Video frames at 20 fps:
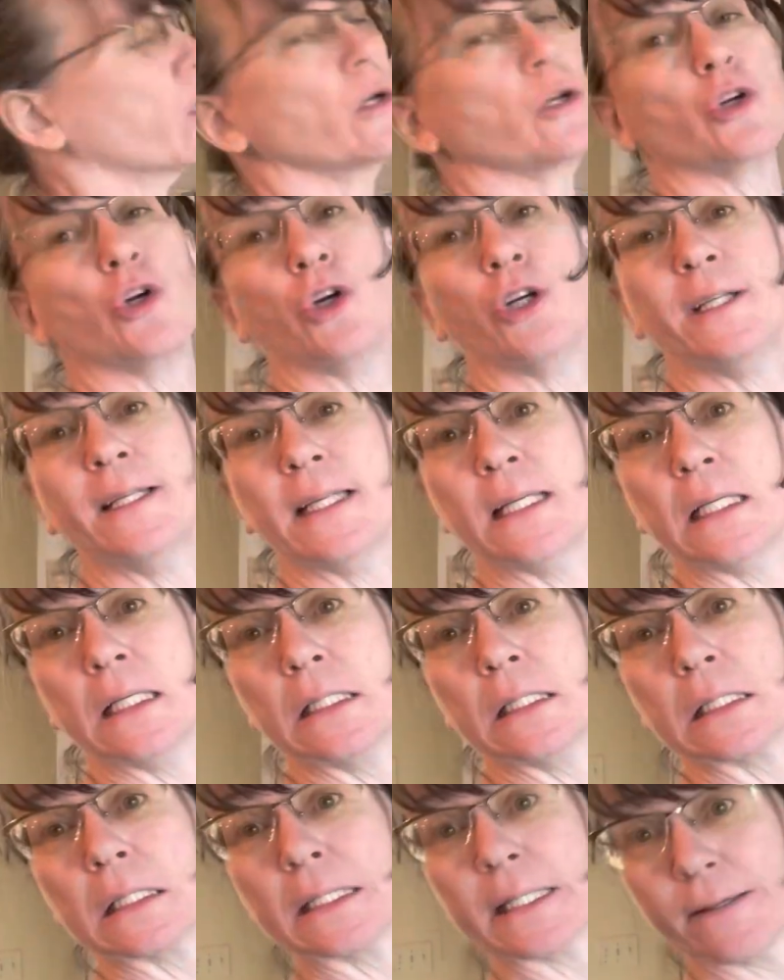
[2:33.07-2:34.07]
Good
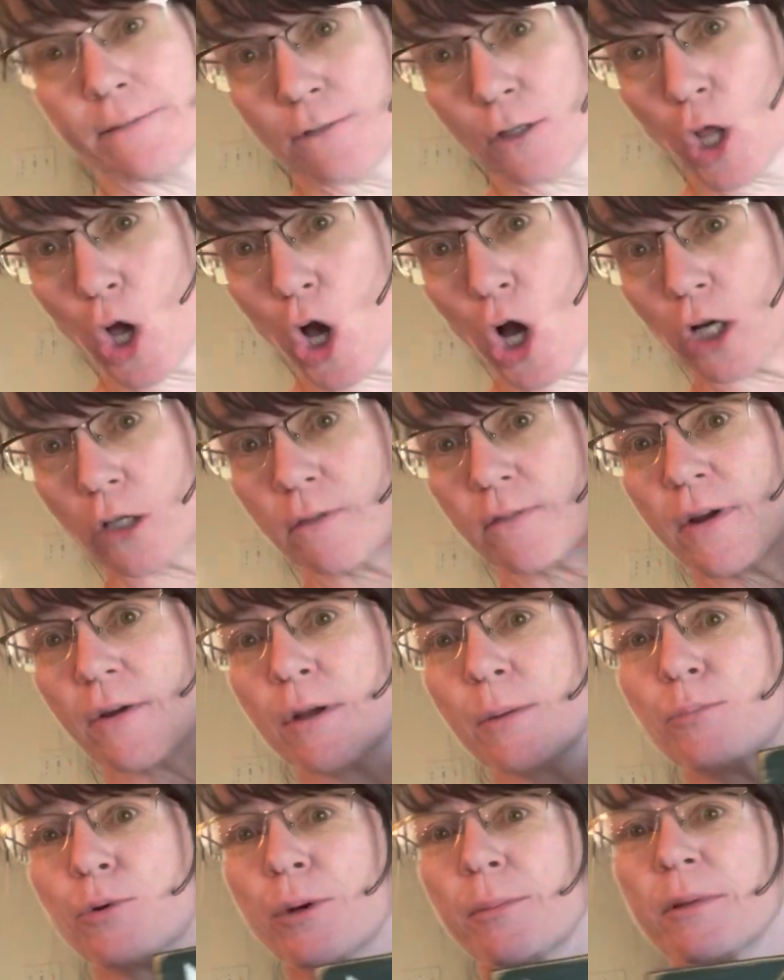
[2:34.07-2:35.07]
Deeds Live Long.
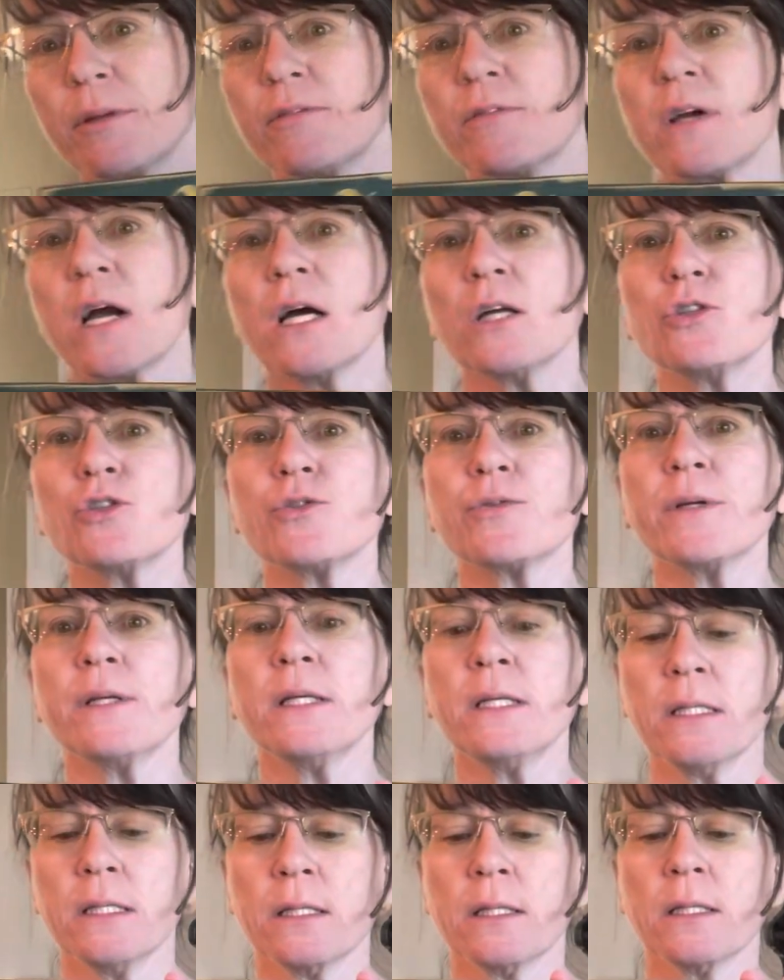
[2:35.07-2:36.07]
Very primitive
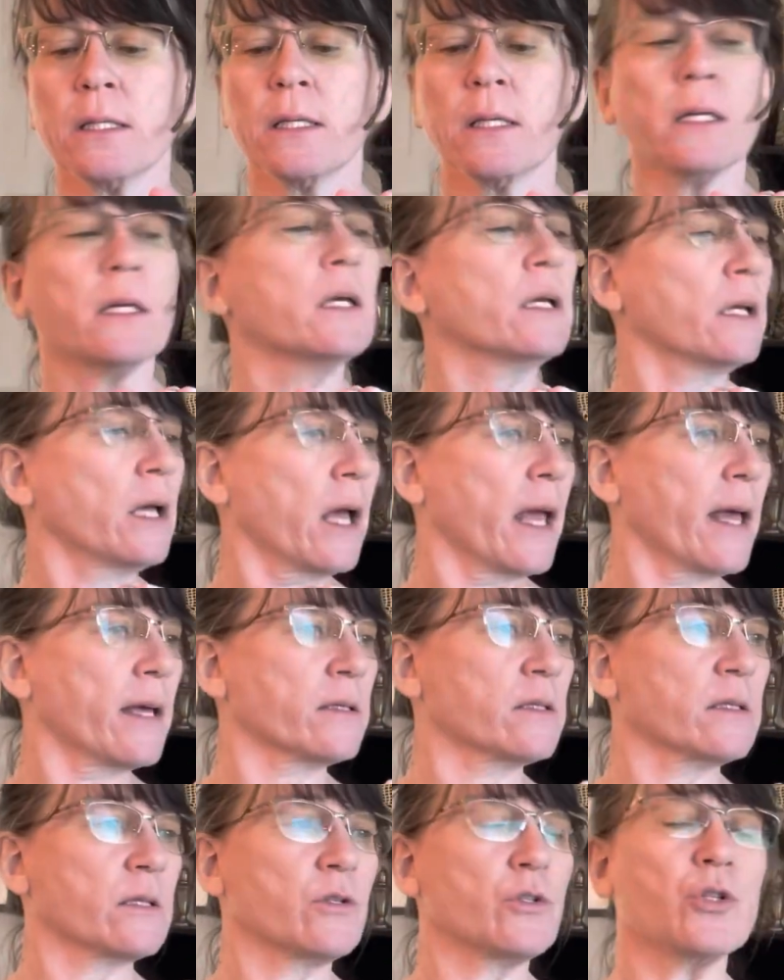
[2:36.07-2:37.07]
country,
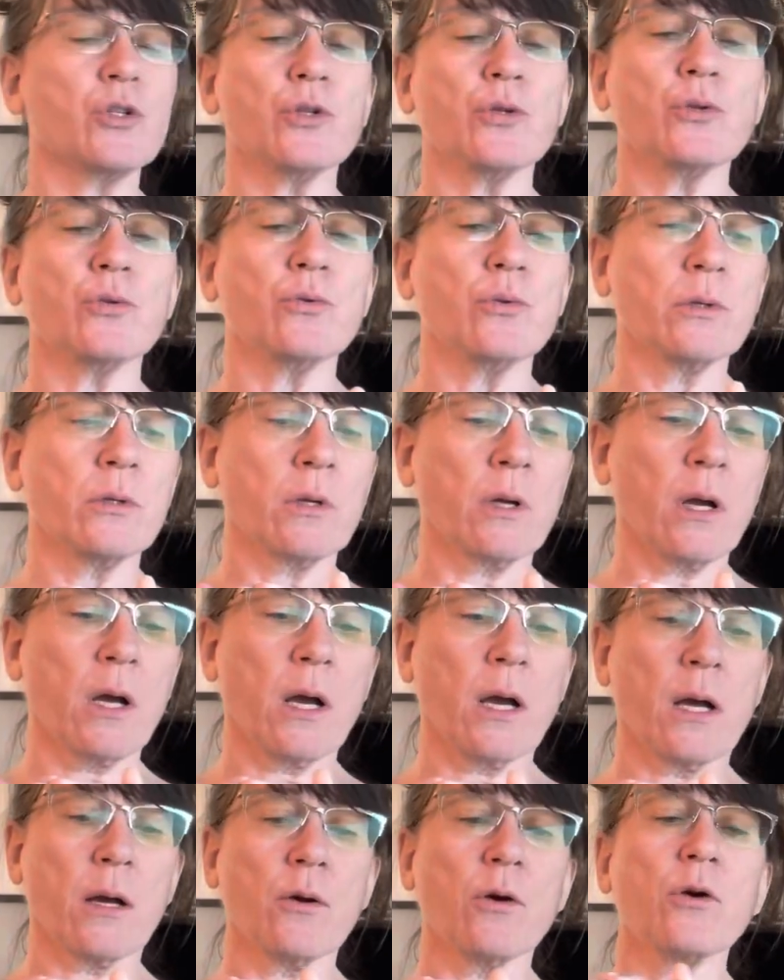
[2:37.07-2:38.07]
has the two
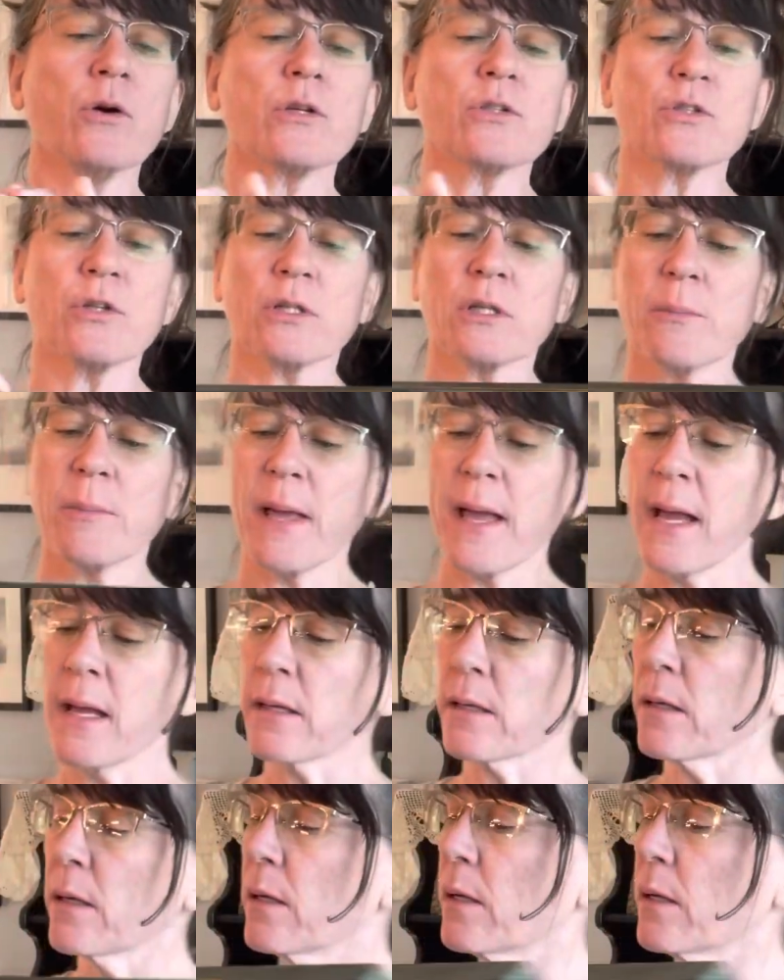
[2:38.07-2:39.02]
hooks on the back.